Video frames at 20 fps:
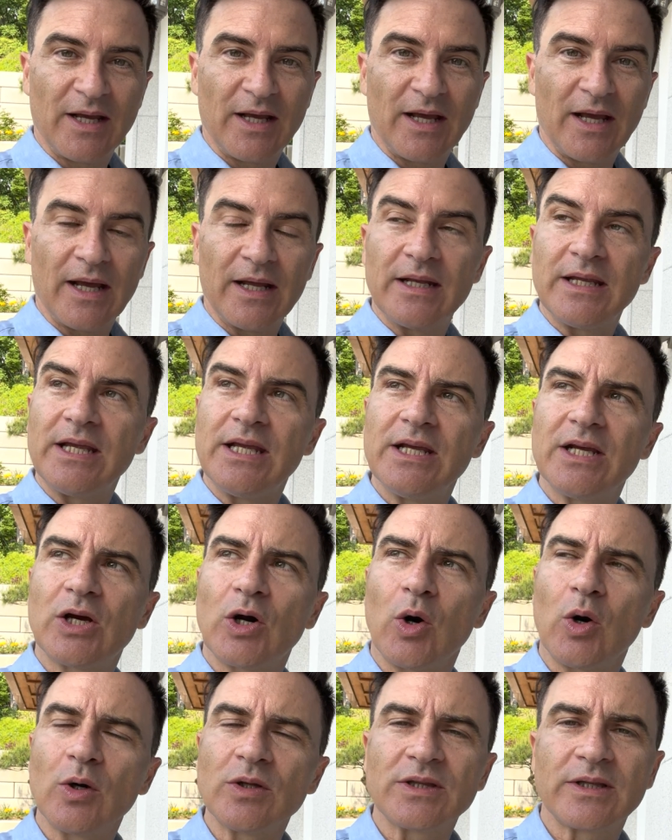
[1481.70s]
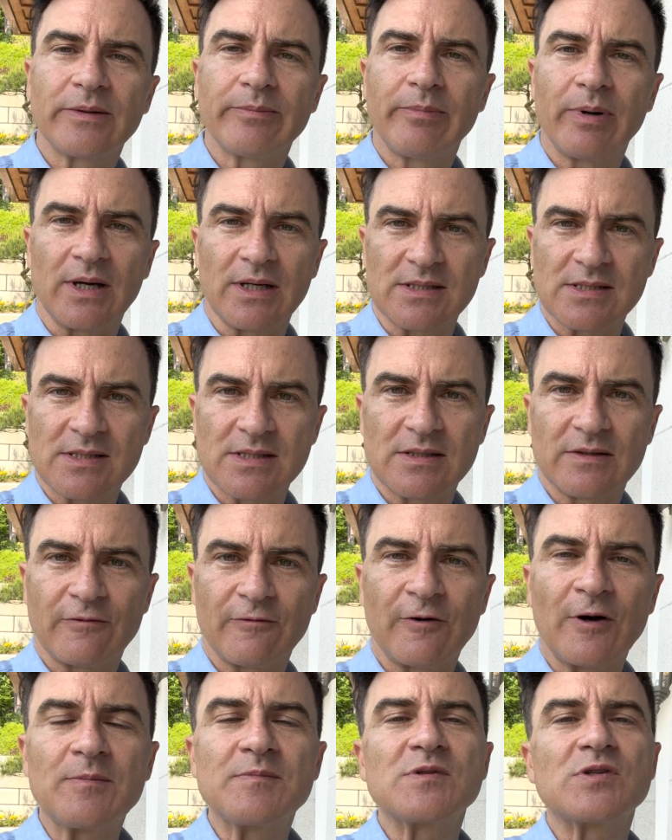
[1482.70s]
And he caught the bus
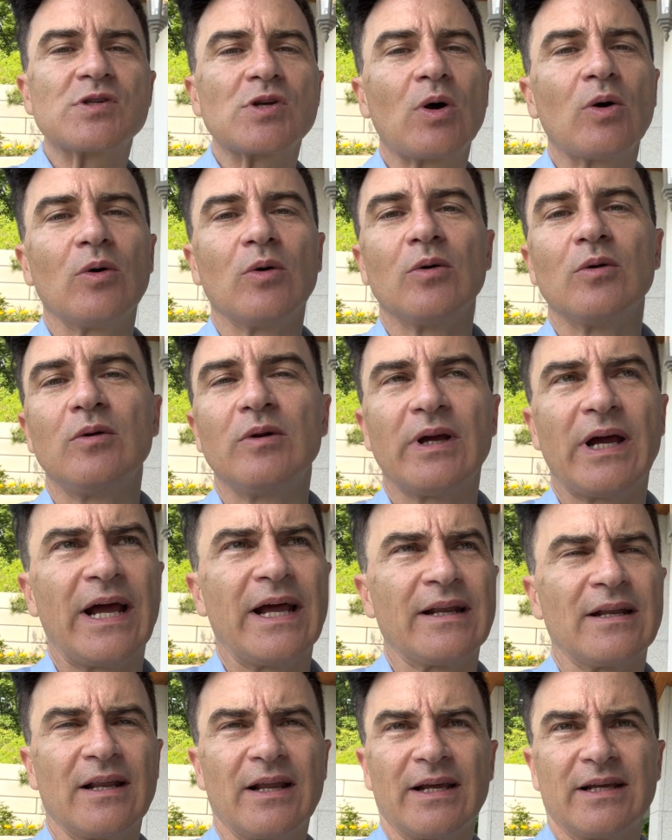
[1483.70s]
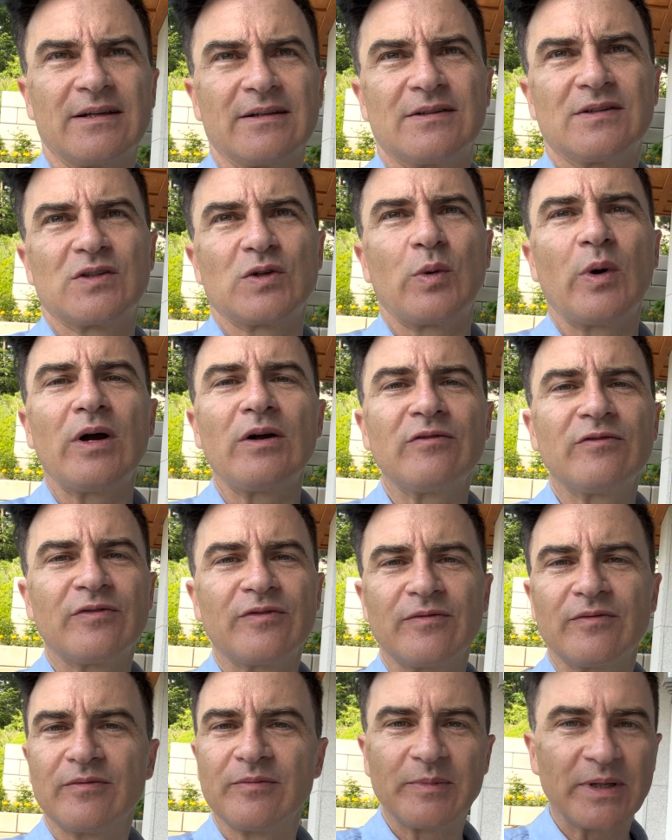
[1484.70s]
from Seoul at like 12
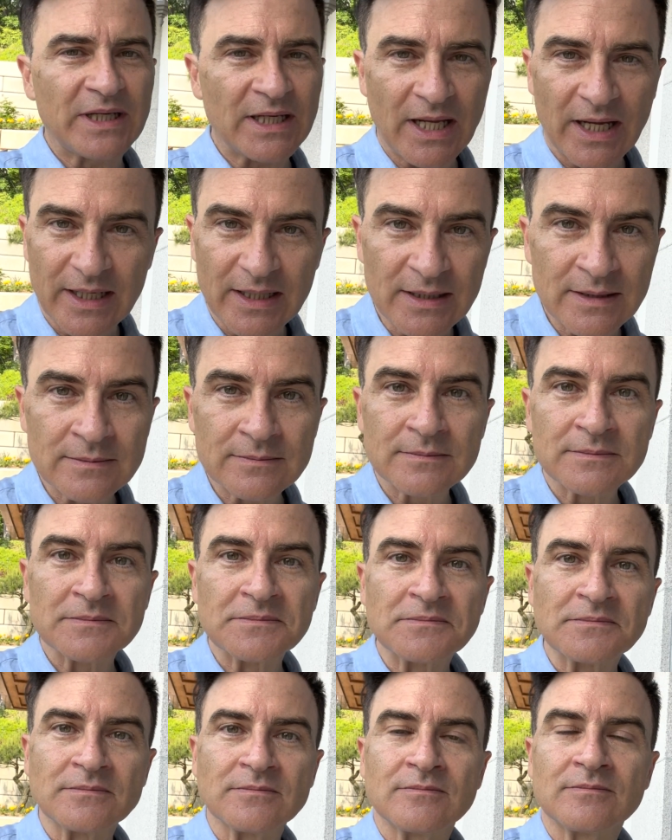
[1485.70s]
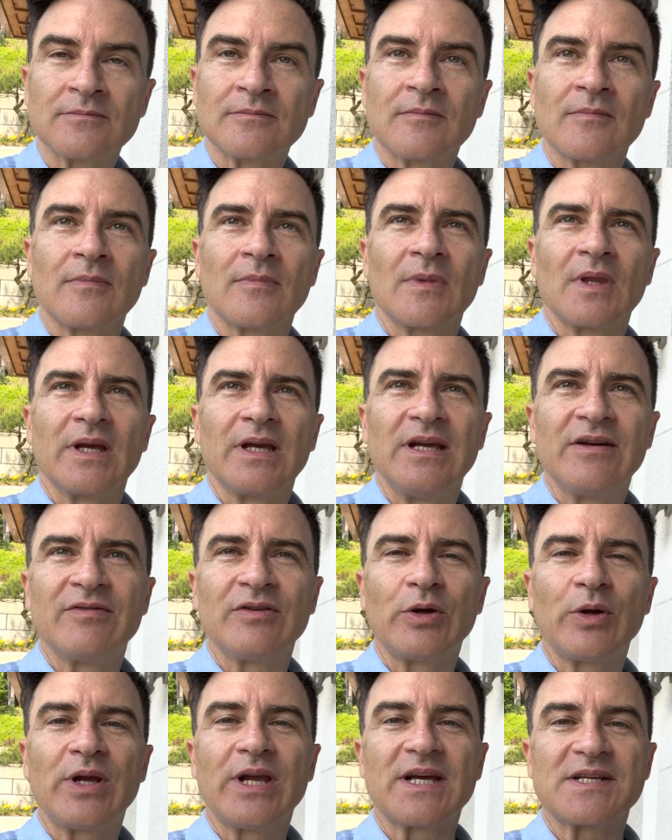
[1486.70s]
midnight. Even
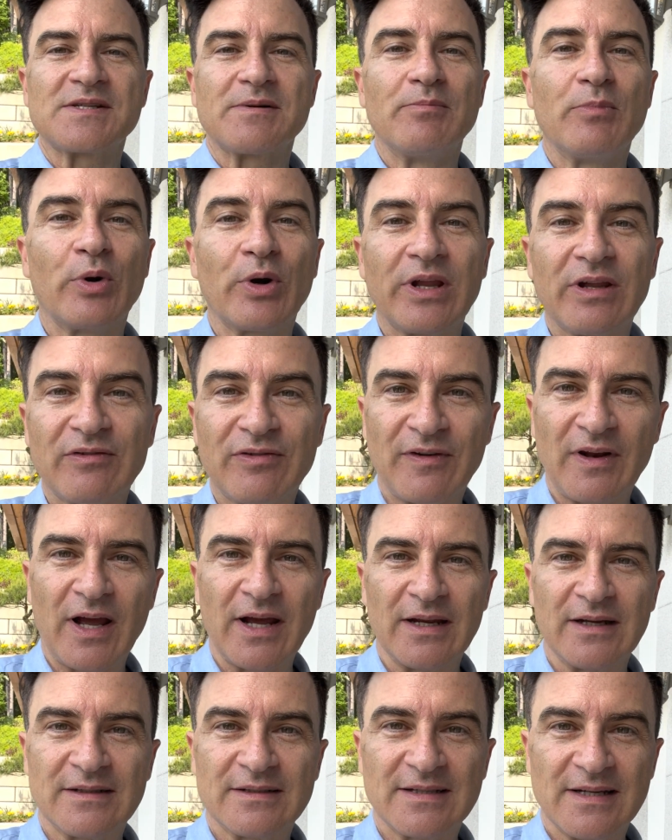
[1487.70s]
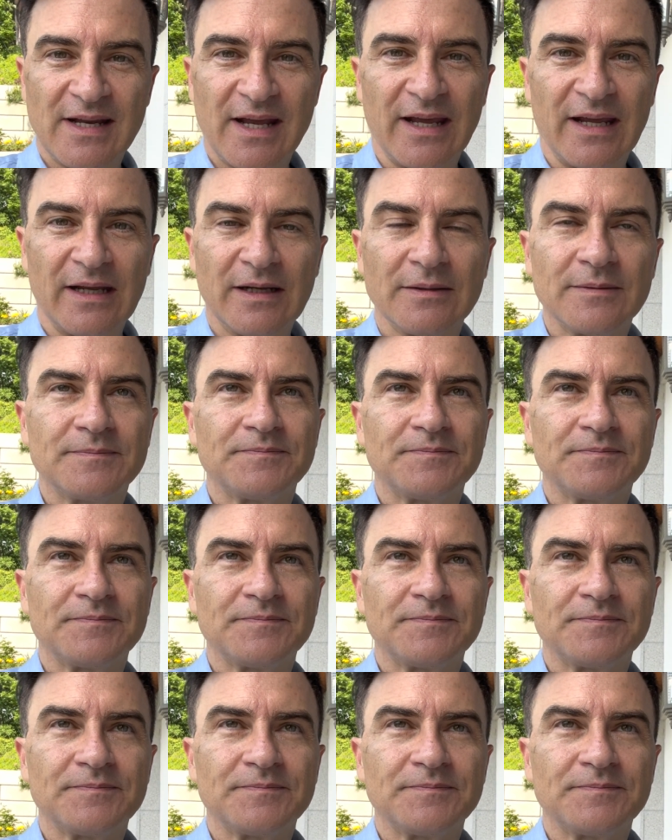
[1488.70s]
though he has a morning flight today,